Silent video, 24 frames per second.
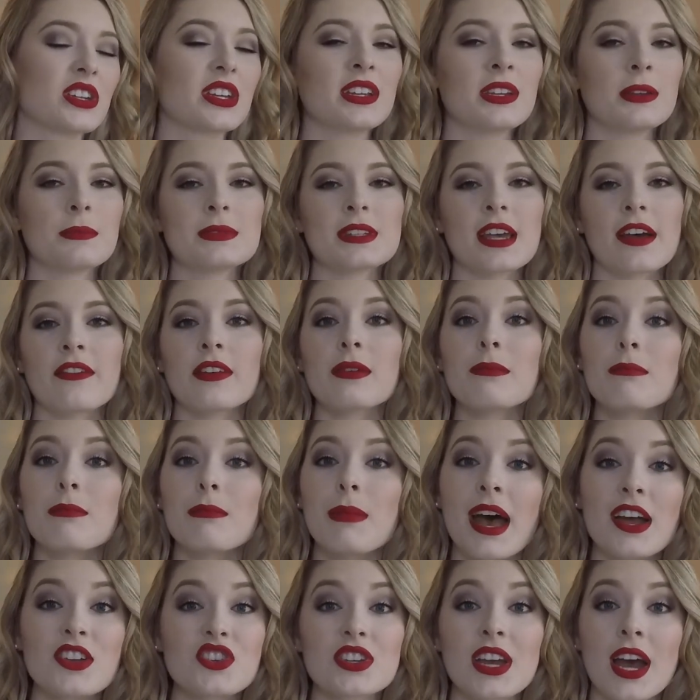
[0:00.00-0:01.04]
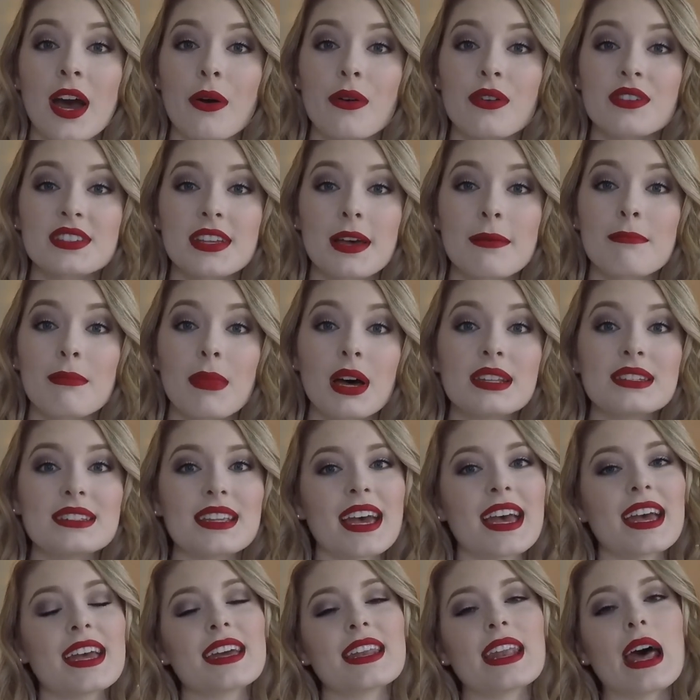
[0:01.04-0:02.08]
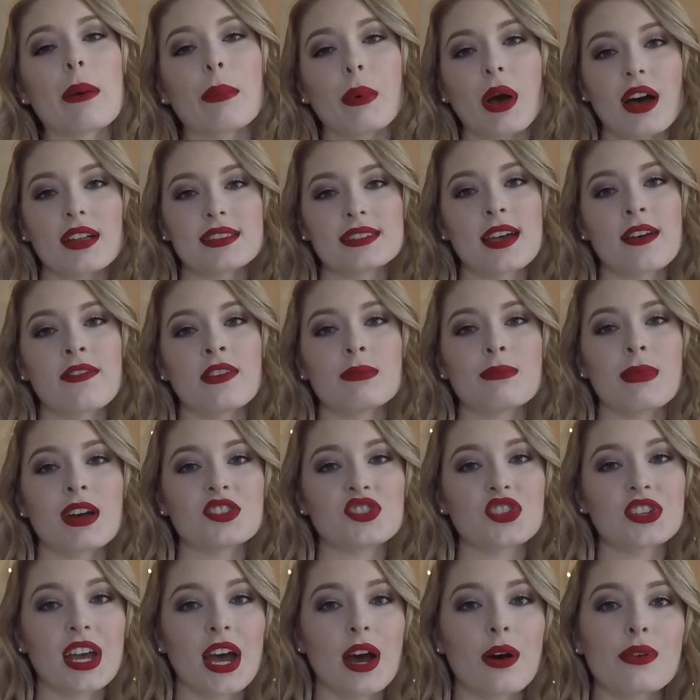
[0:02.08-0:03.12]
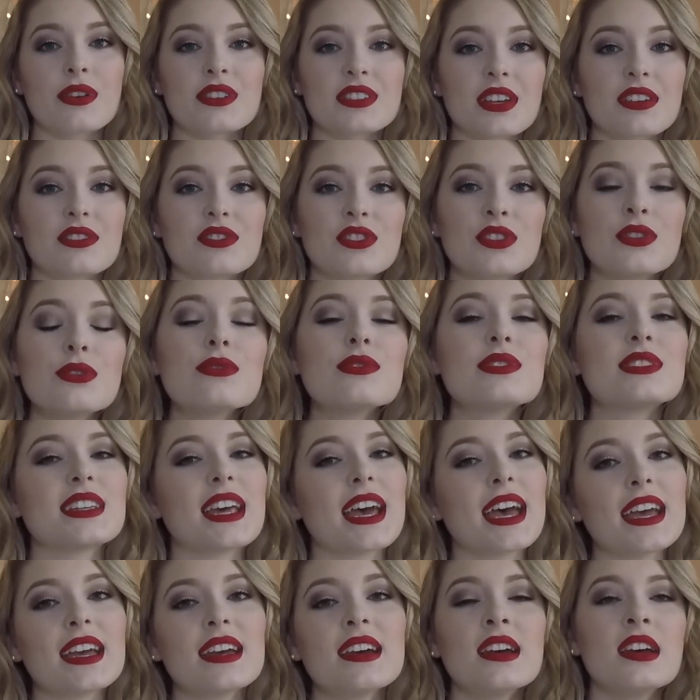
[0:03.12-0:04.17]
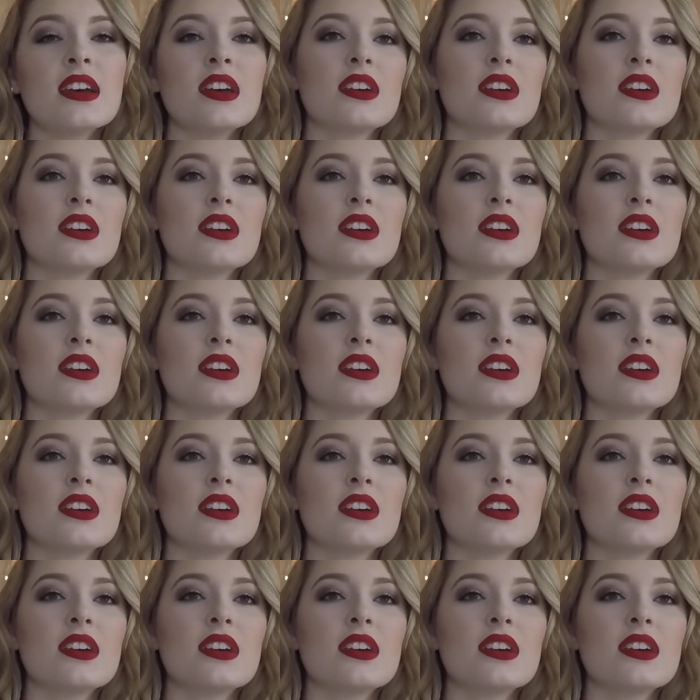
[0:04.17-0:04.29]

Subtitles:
Kingdom's having magic hours on Monday and Epcot's having magic hours on Tuesday.